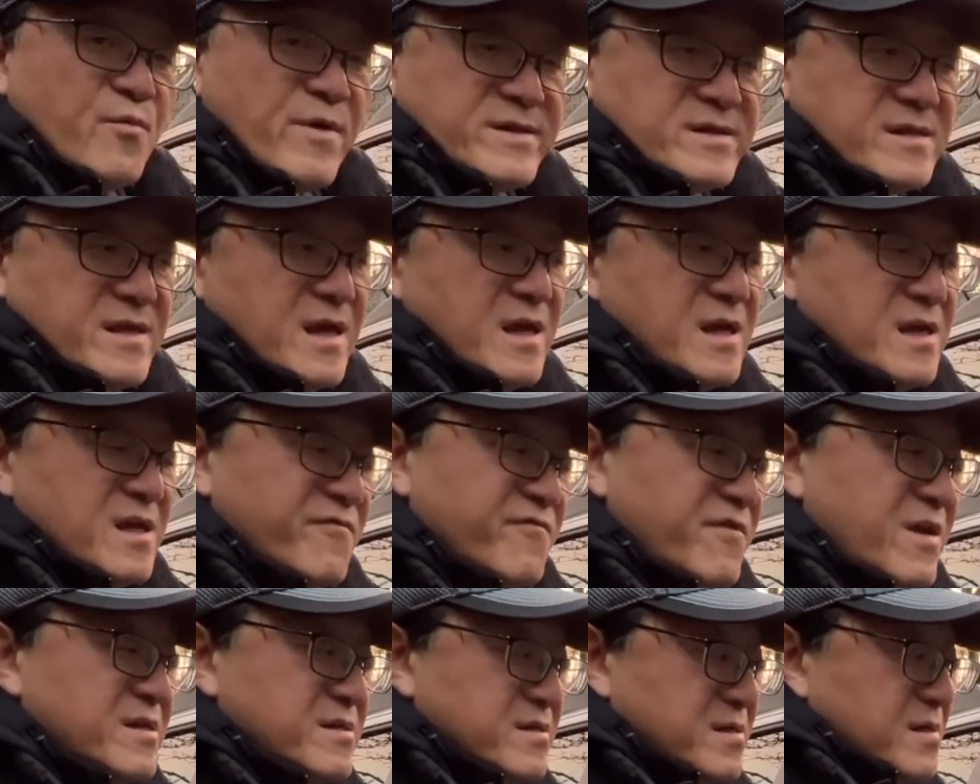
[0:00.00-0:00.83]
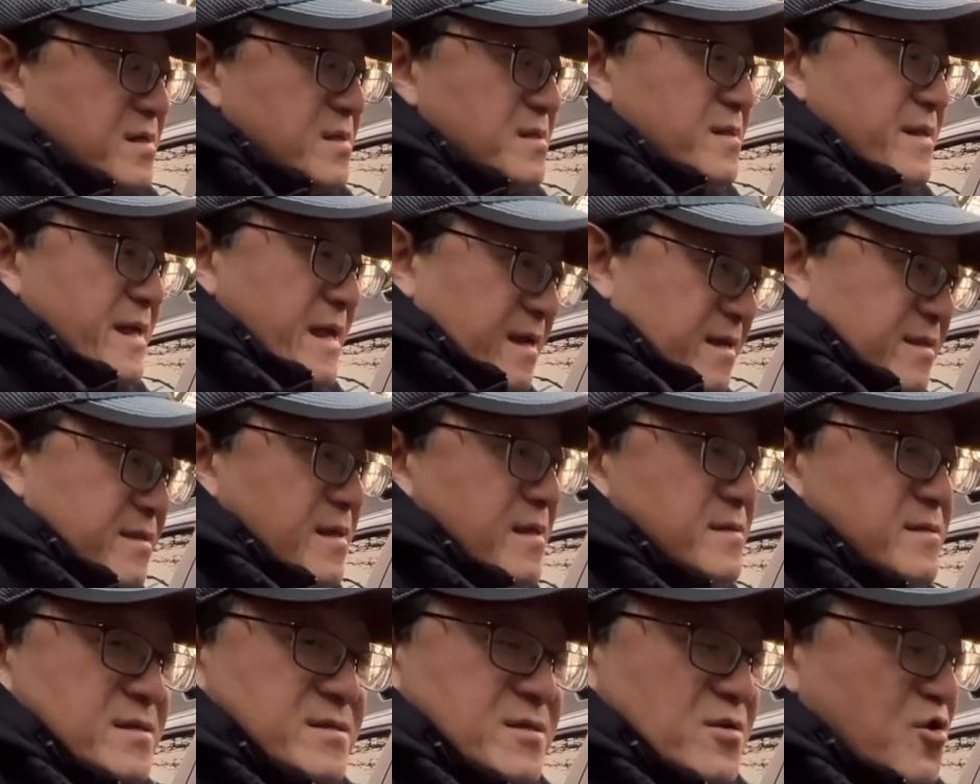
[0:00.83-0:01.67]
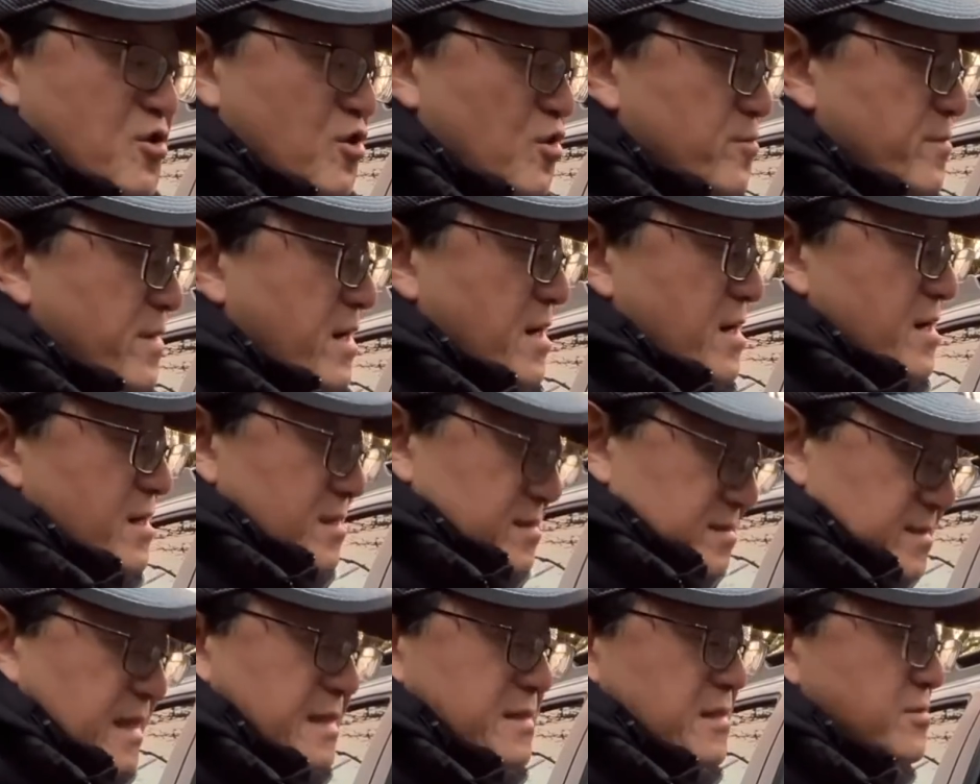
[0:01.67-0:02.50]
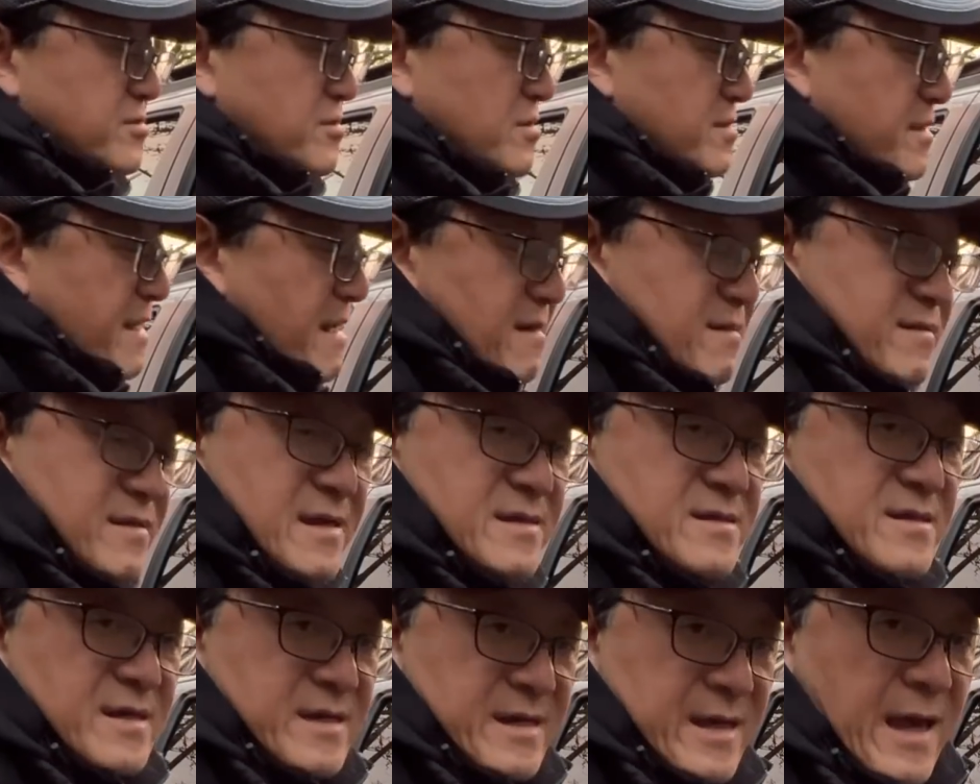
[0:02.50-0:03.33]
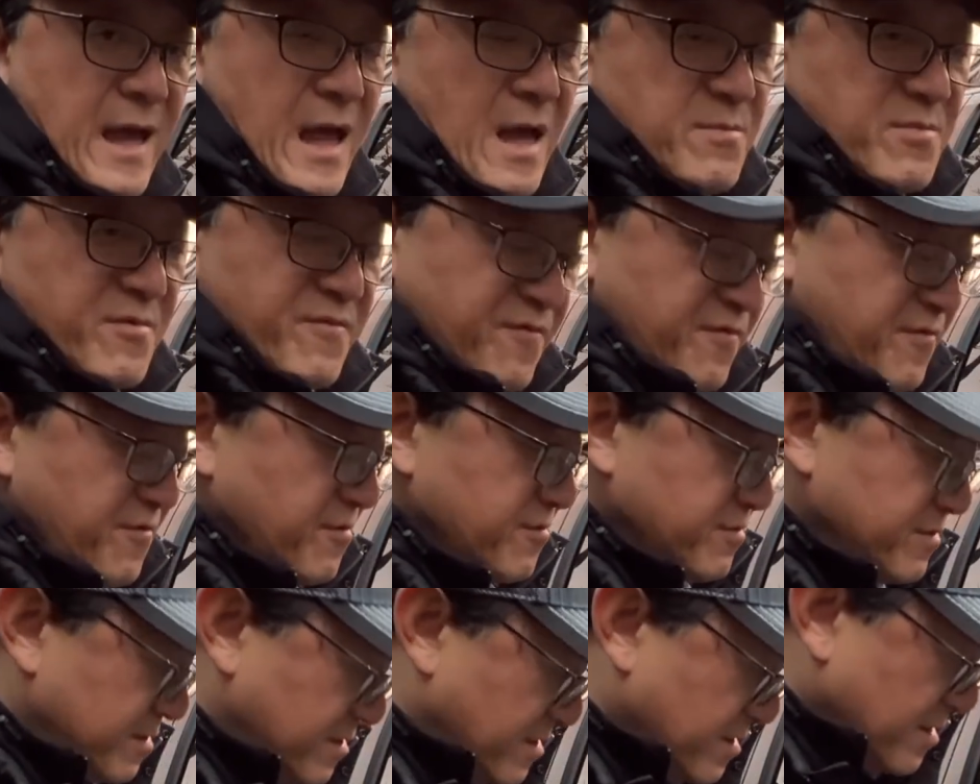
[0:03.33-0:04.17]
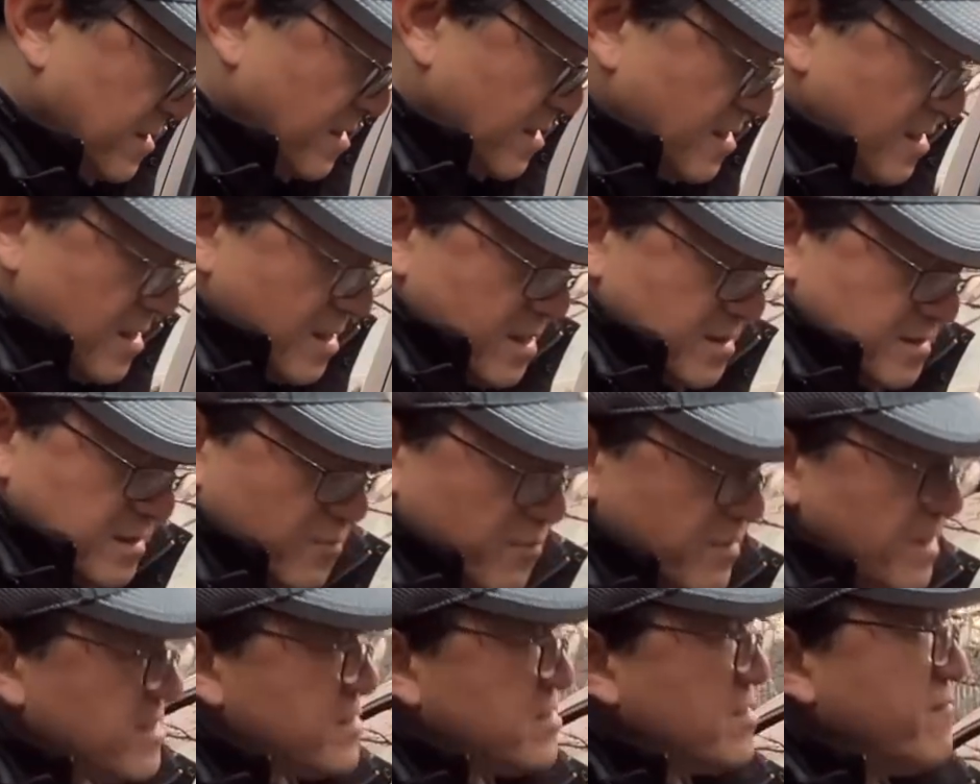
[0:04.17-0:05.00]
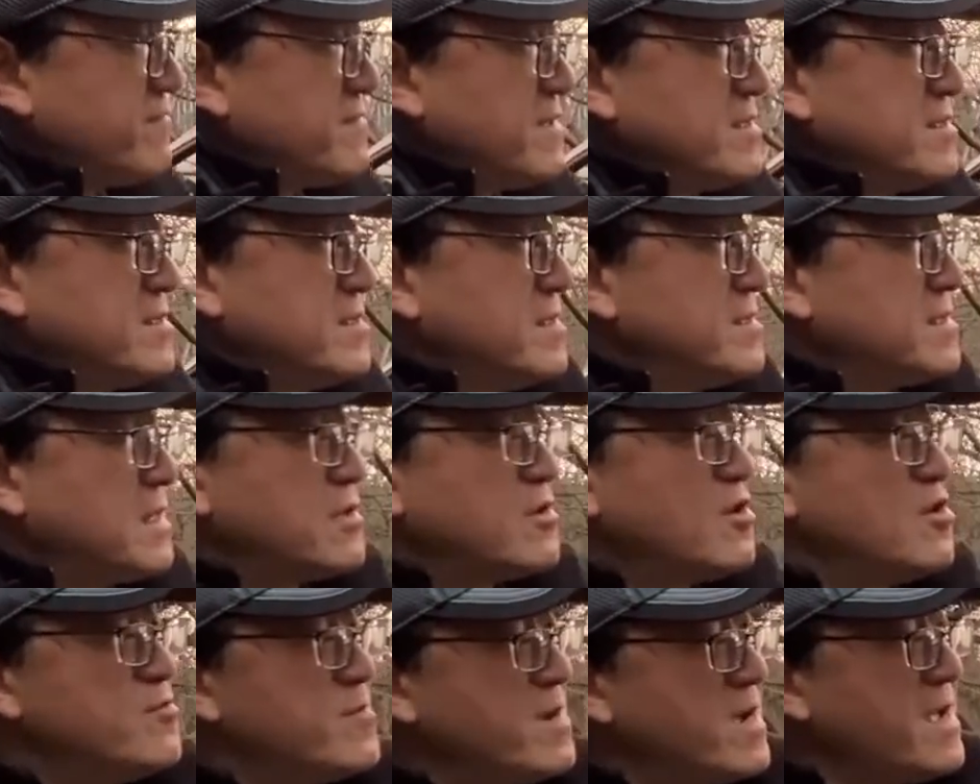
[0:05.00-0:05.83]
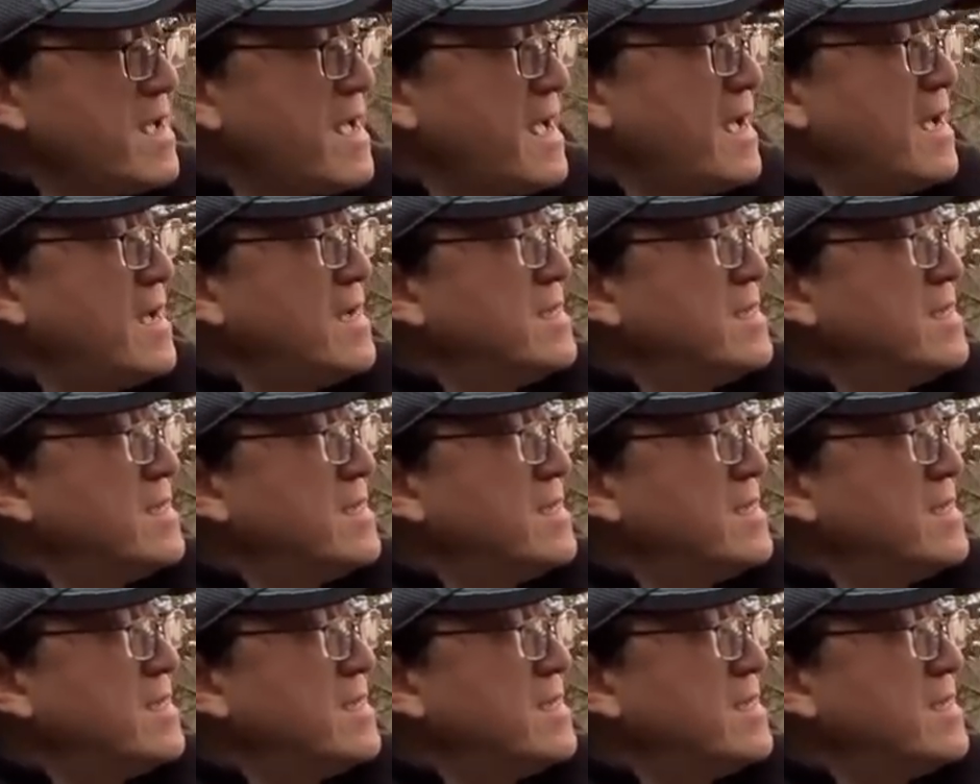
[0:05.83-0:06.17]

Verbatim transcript: So when they eventually lengthen the Tacoma, they need to lengthen the cab first. The rest of the Tacoma